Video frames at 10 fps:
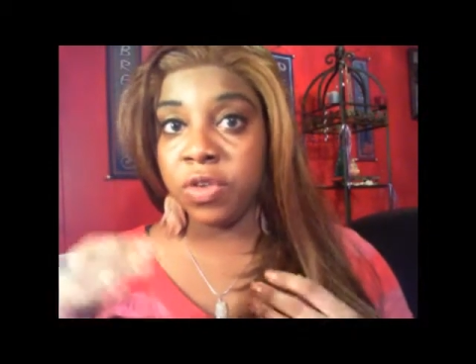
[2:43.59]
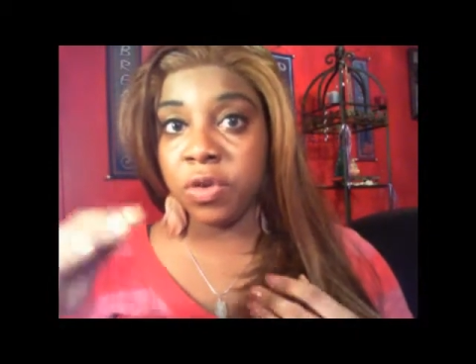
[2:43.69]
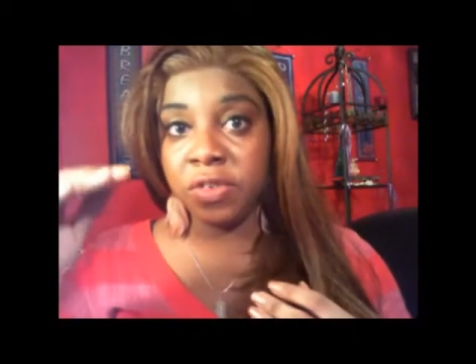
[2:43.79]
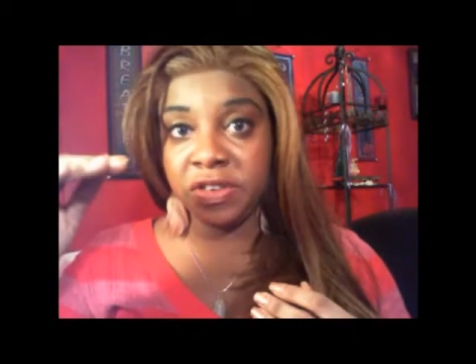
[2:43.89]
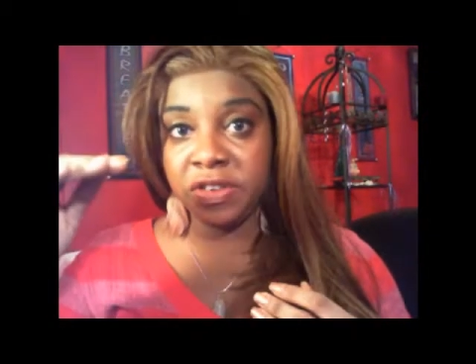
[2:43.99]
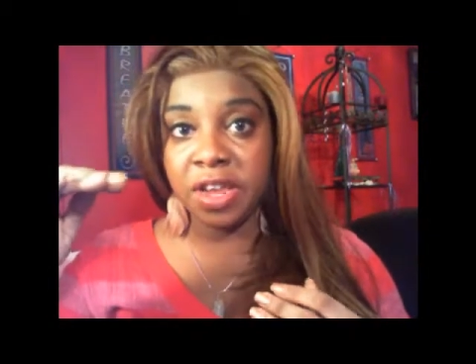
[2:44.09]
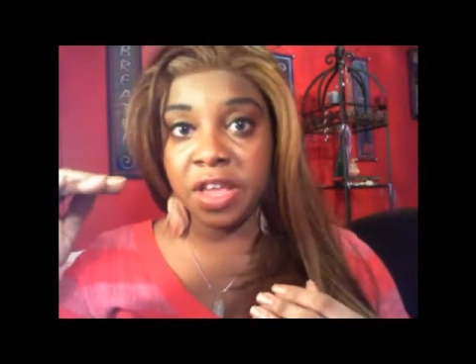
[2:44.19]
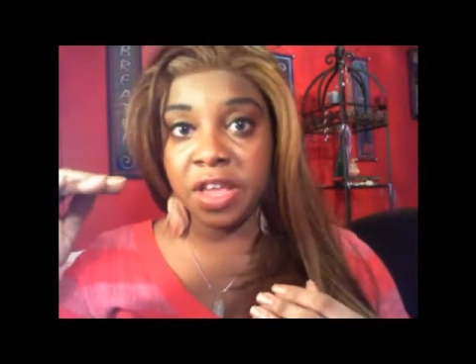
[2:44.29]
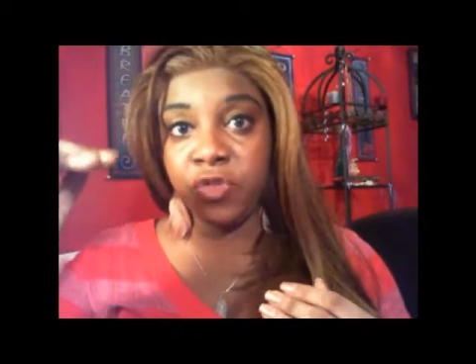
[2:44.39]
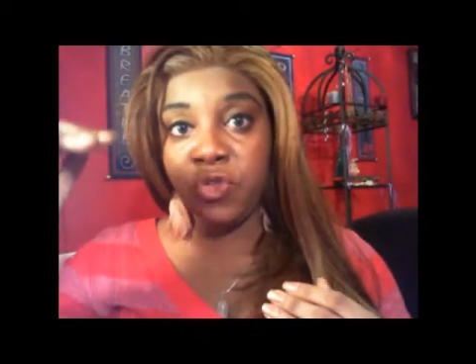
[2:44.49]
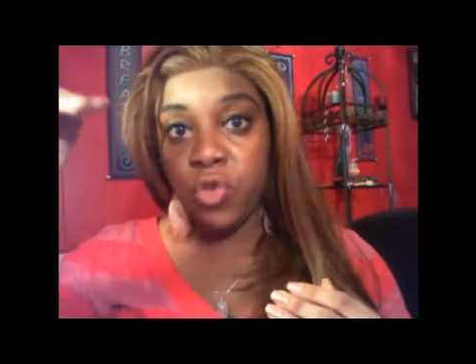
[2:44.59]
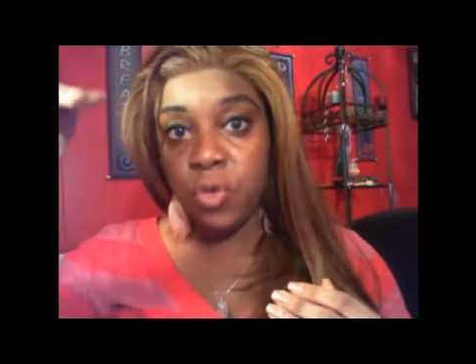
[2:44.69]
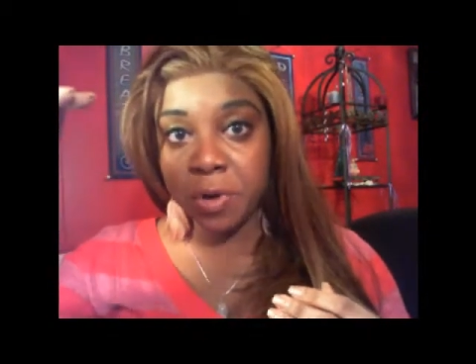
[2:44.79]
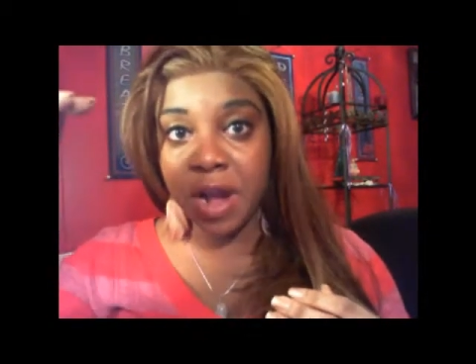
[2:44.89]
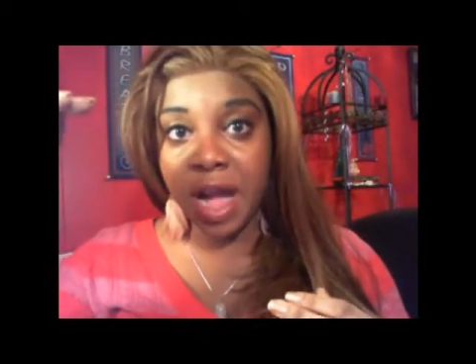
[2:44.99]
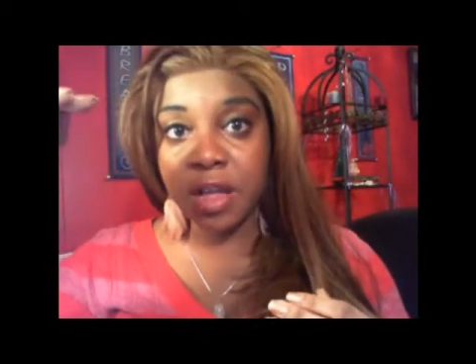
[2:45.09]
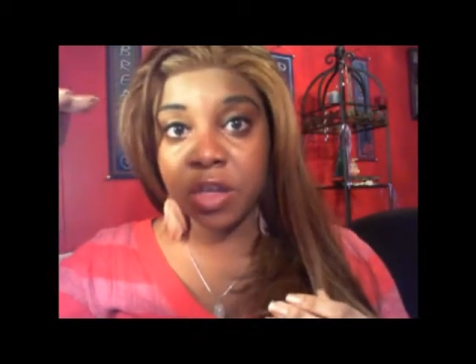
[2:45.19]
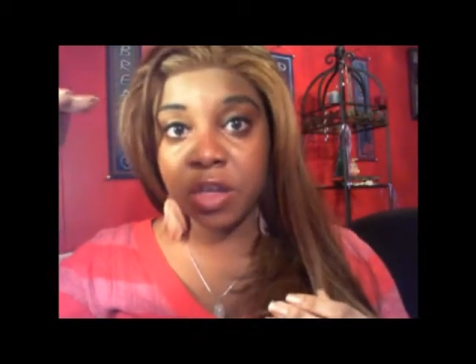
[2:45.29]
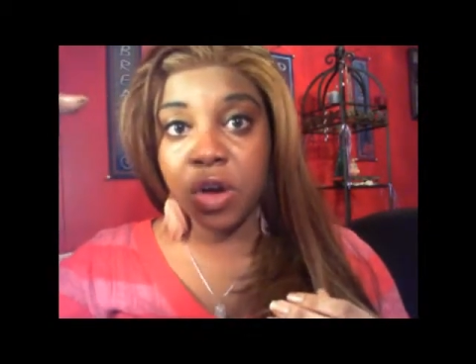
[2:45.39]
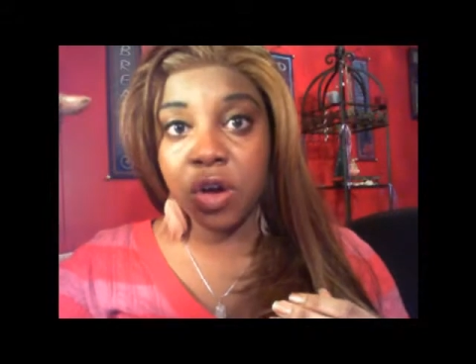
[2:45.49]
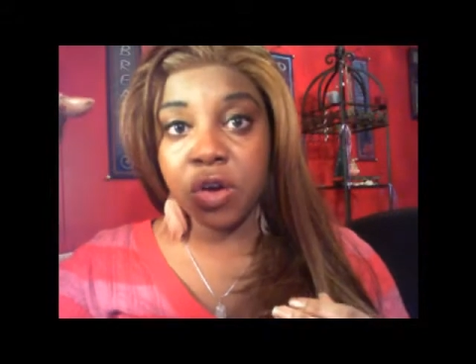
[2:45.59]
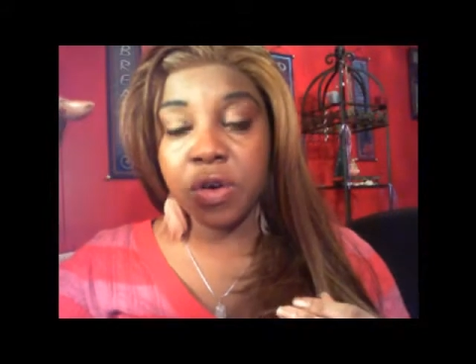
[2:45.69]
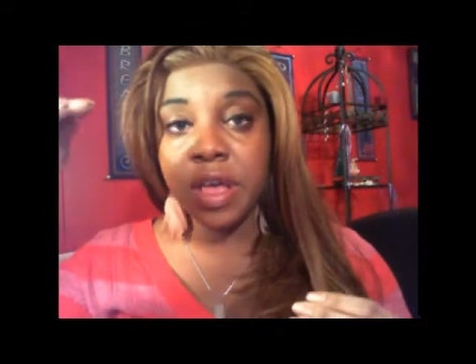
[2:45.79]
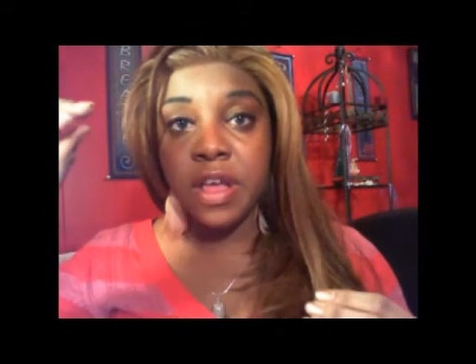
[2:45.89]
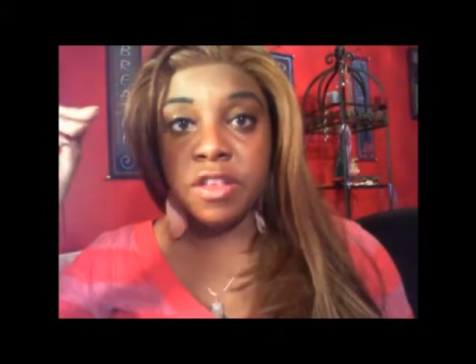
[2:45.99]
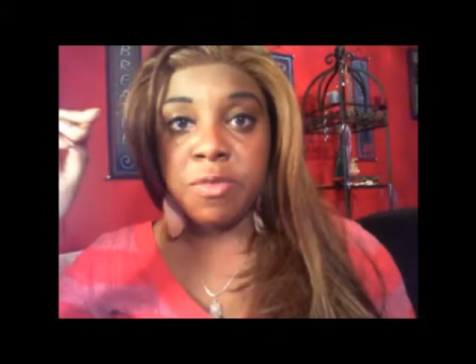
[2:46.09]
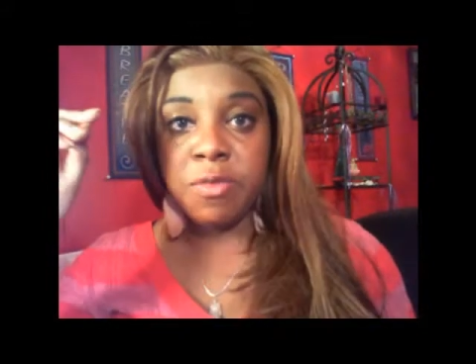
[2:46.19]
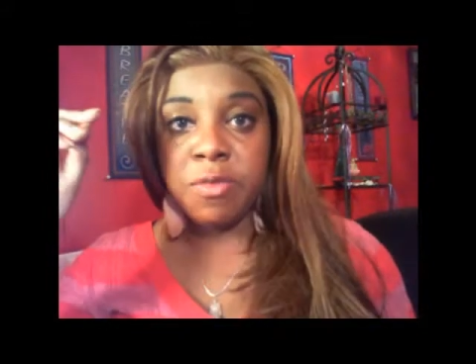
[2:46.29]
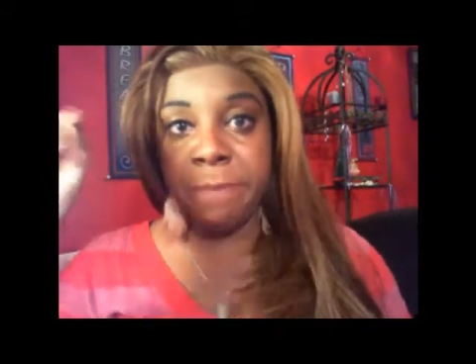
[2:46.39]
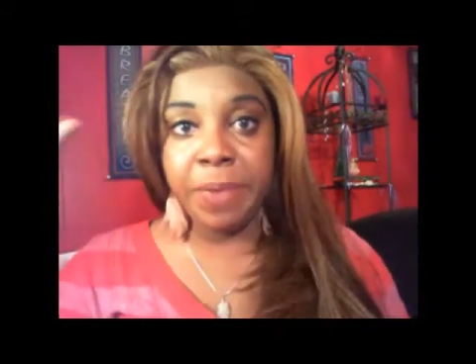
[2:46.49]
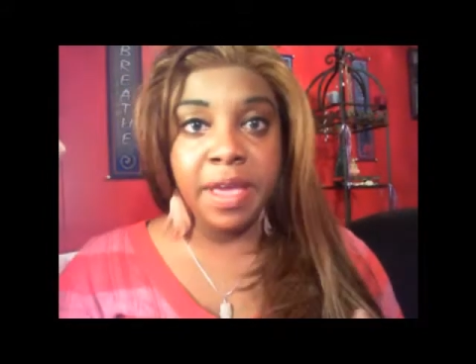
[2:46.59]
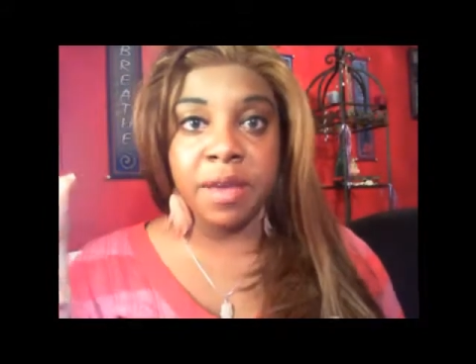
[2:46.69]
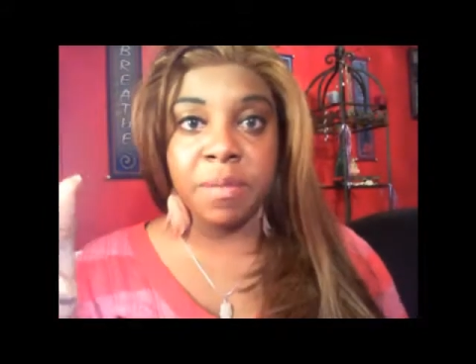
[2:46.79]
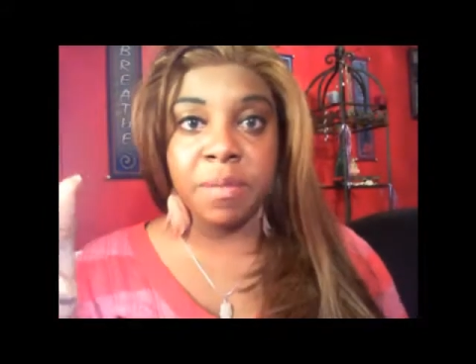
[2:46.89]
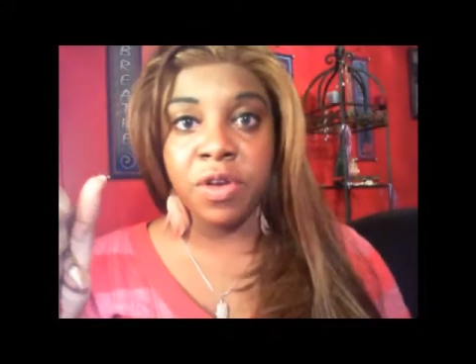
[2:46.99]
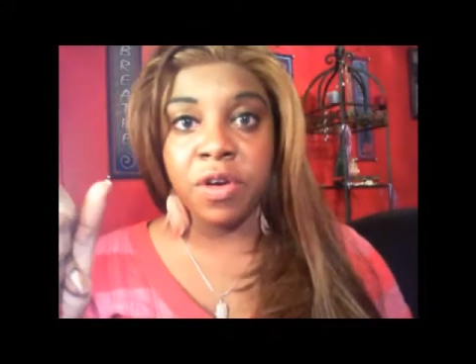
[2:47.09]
Don't set a super high goal to be bam,